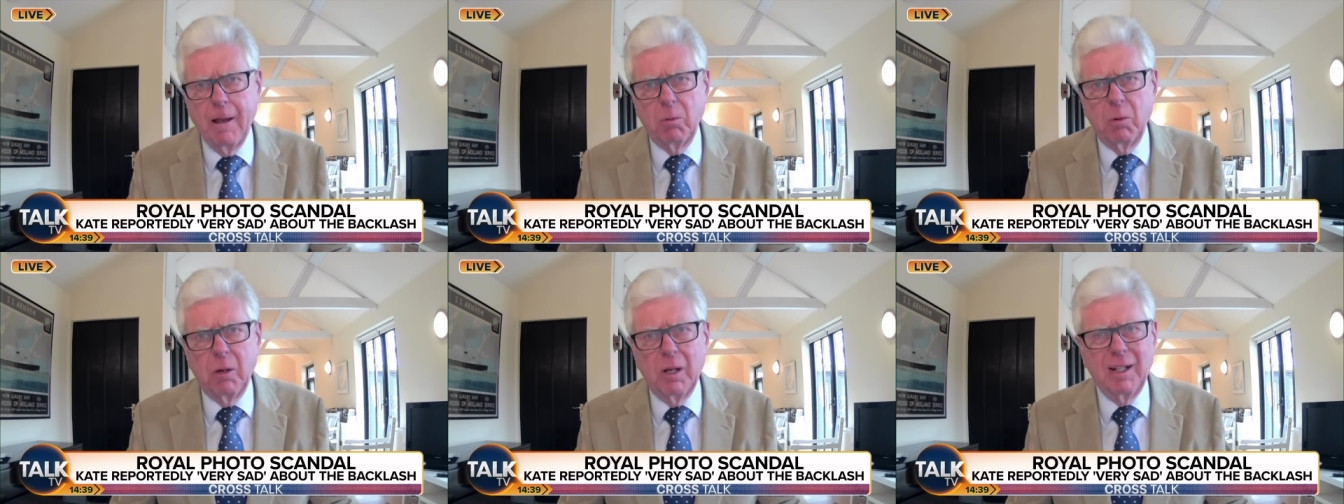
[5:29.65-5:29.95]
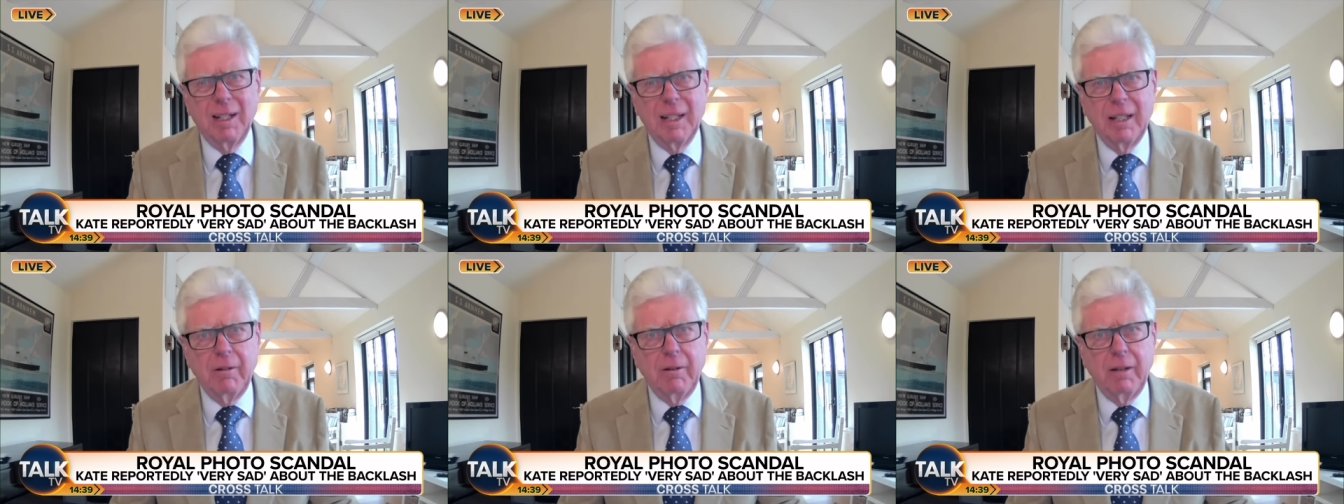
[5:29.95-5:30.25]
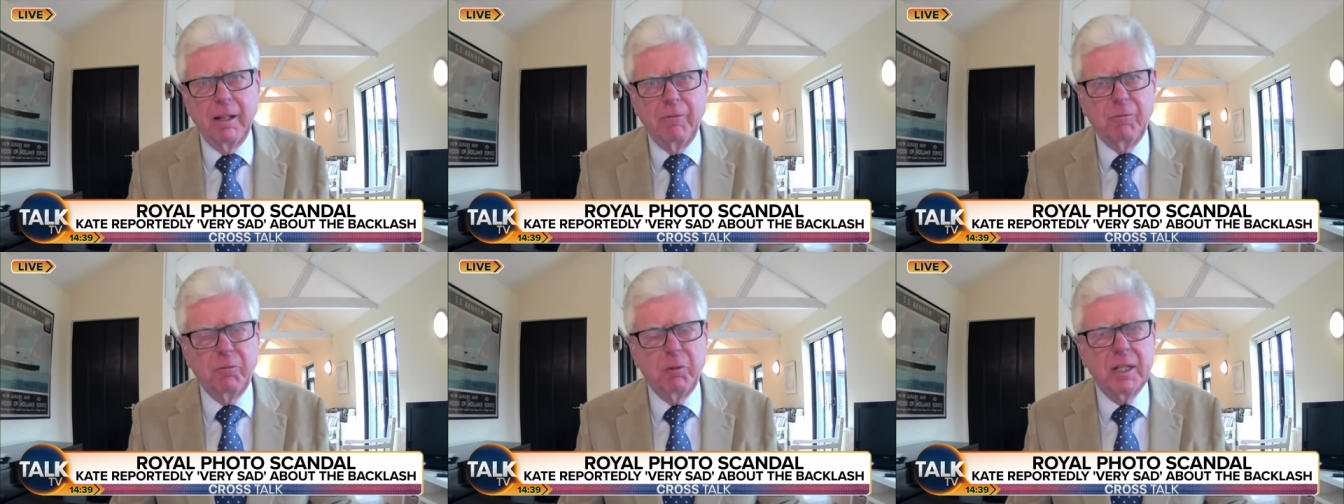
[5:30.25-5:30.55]
well, if,
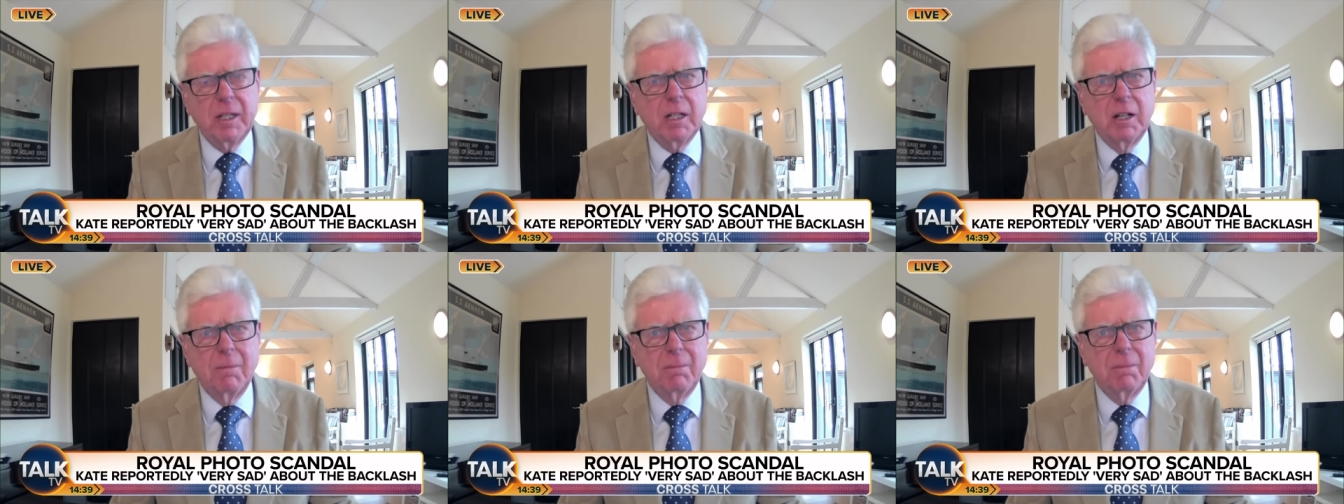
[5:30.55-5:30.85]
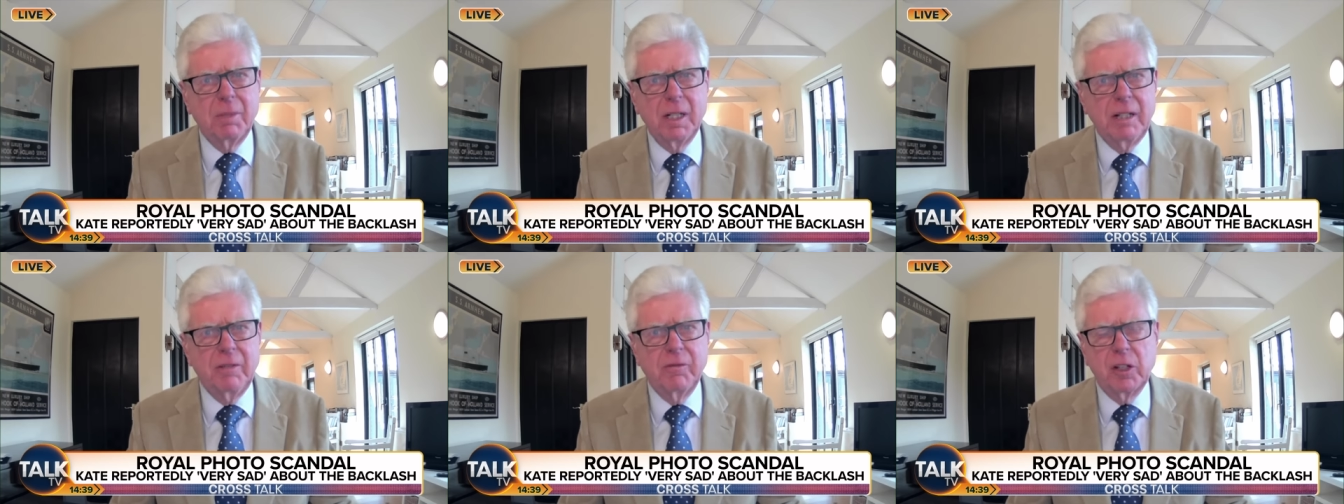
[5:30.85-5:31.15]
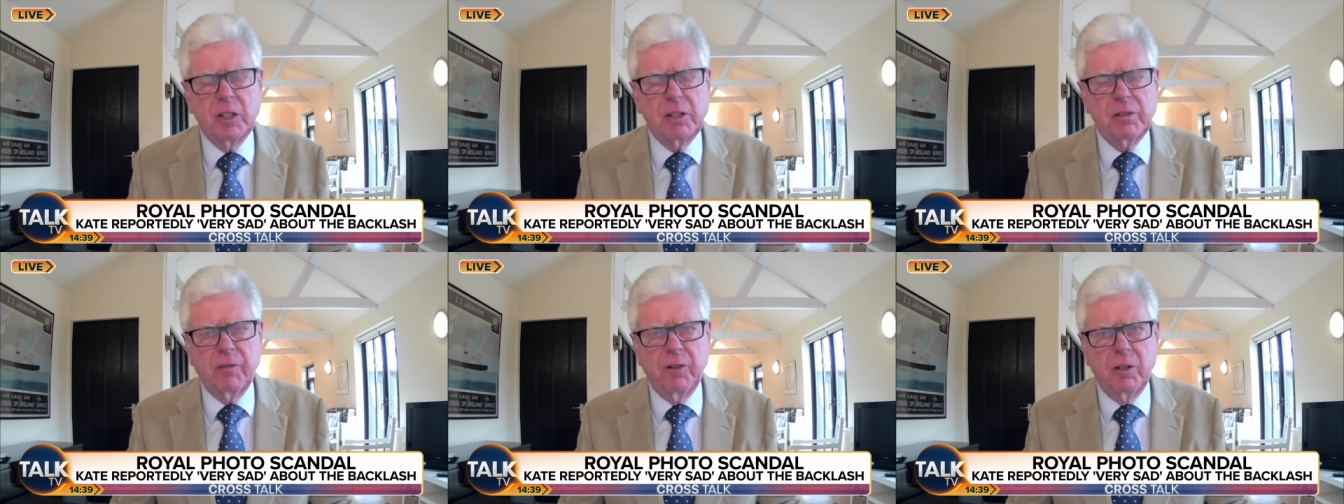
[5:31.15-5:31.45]
if we can't believe
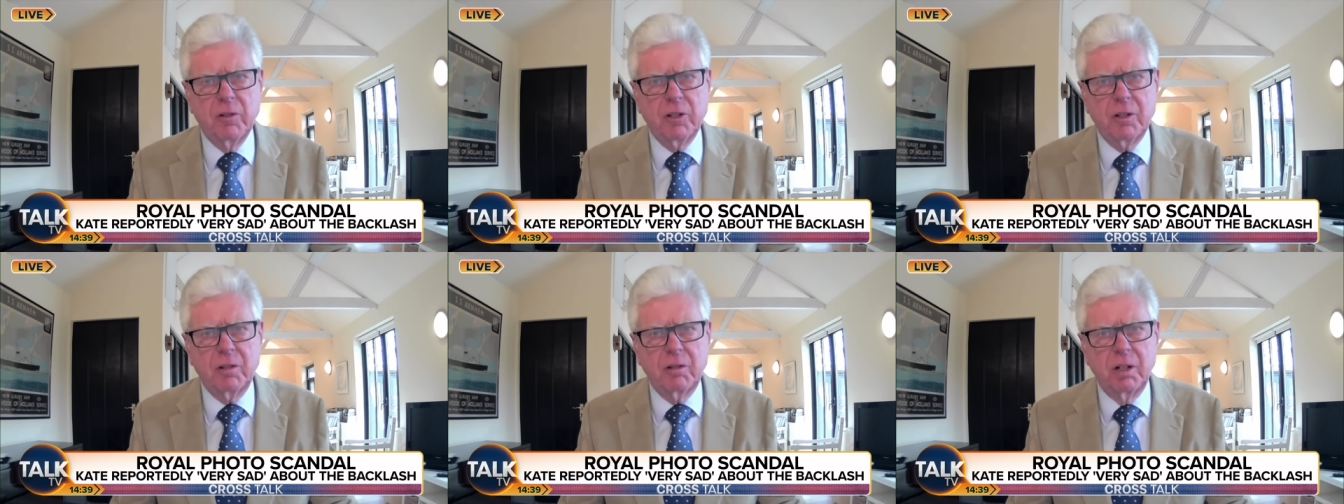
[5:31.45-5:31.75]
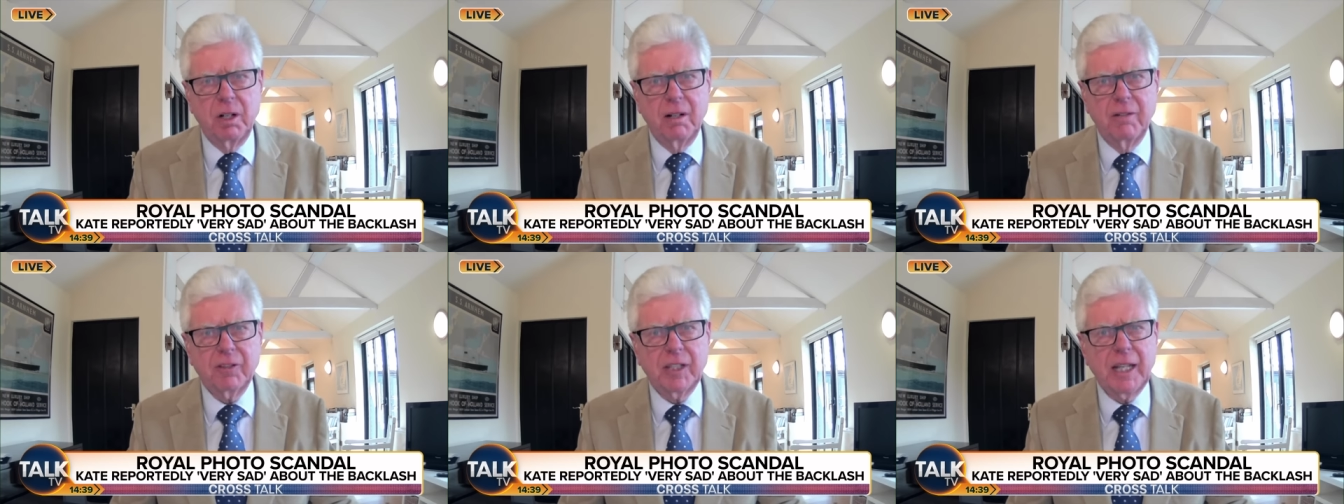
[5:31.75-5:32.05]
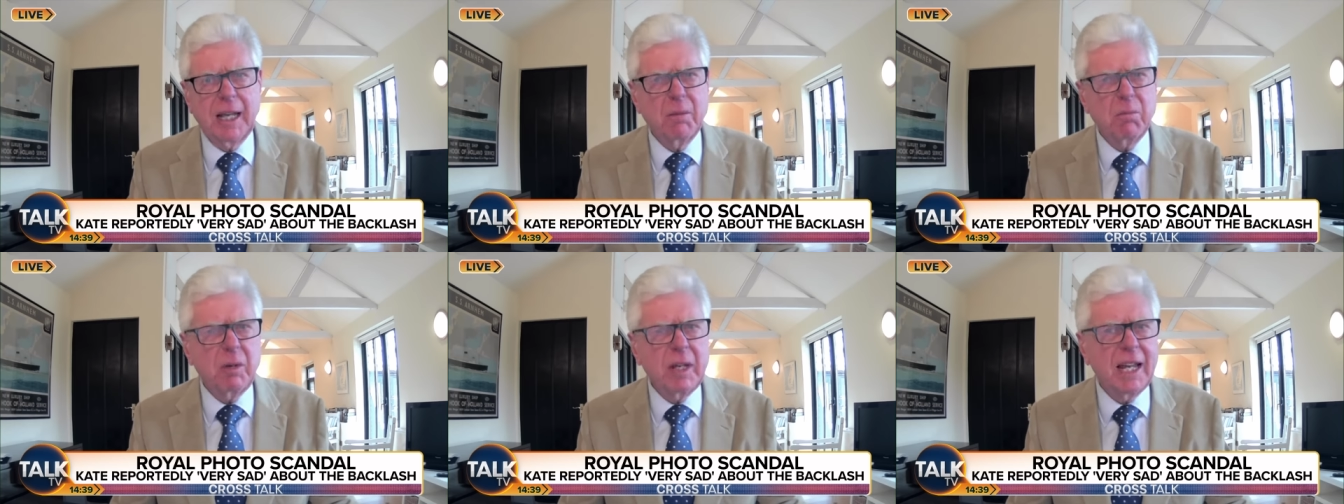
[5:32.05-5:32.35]
this photograph,
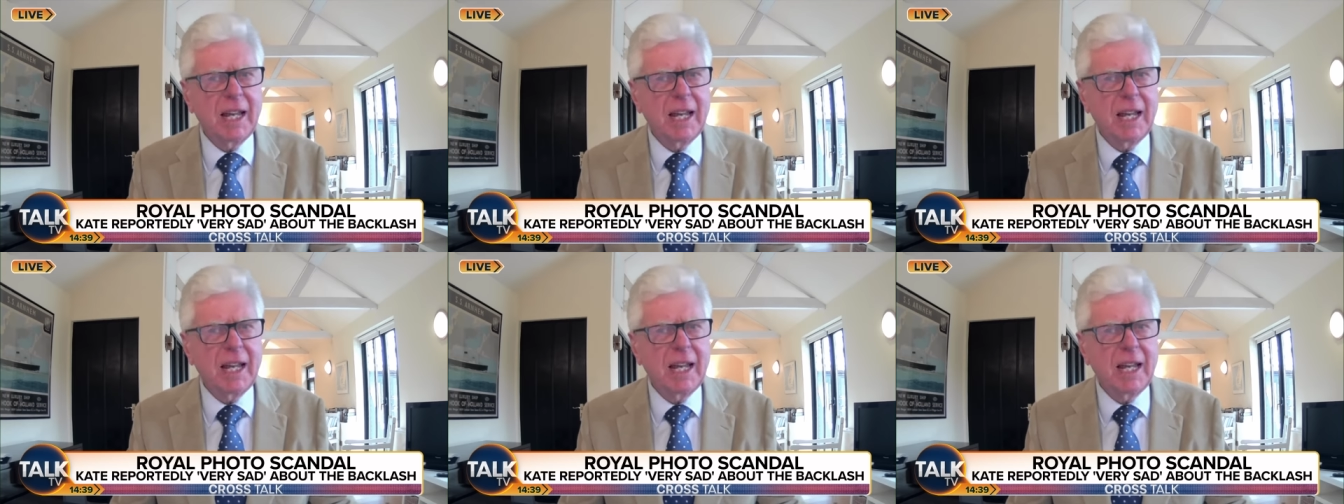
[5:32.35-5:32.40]
can